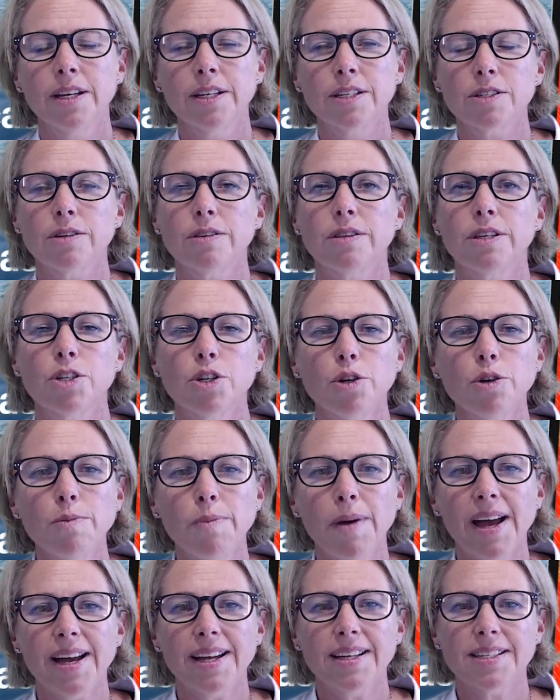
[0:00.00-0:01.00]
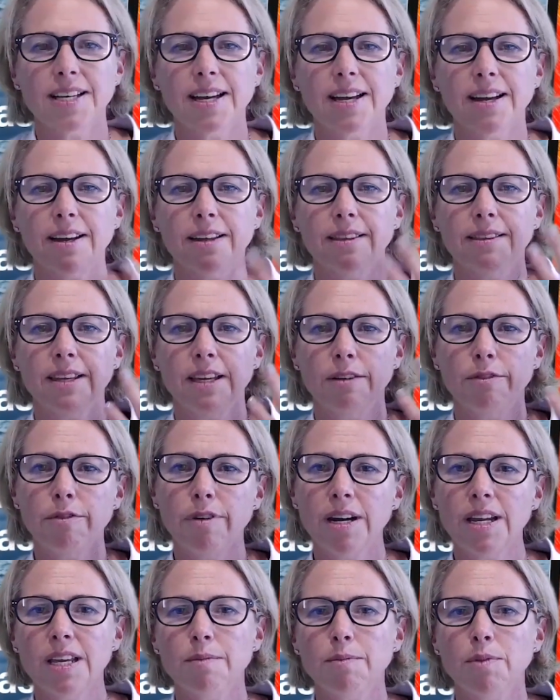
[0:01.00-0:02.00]
So the 2 parts are the
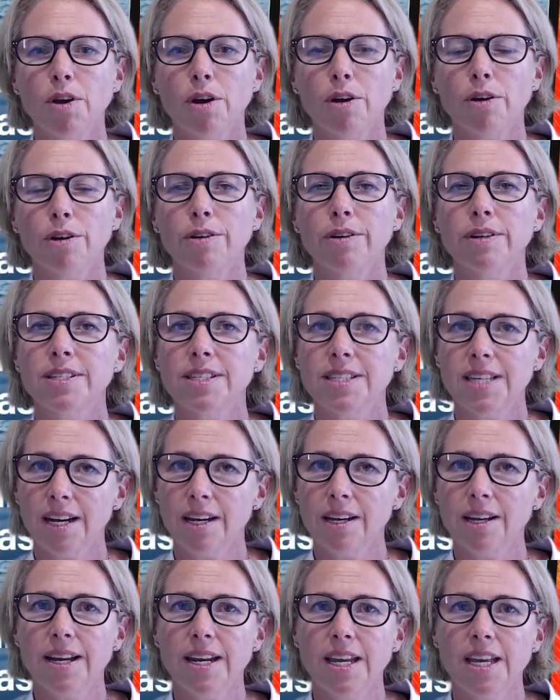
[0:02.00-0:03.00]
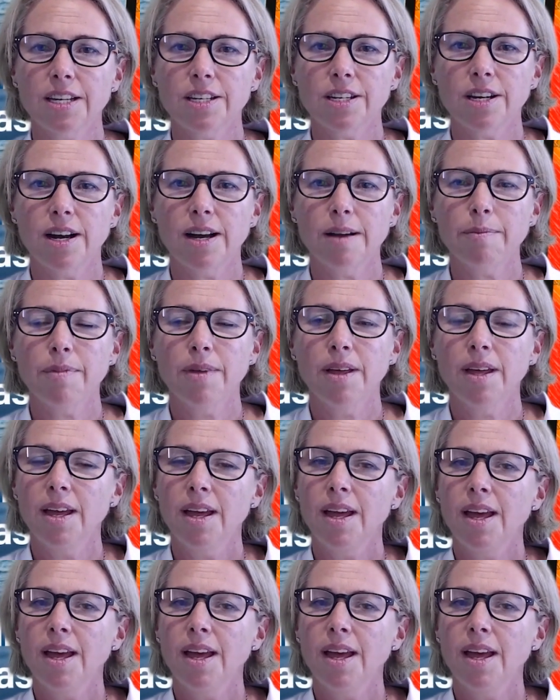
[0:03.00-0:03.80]
Iridium GO satellite airtime,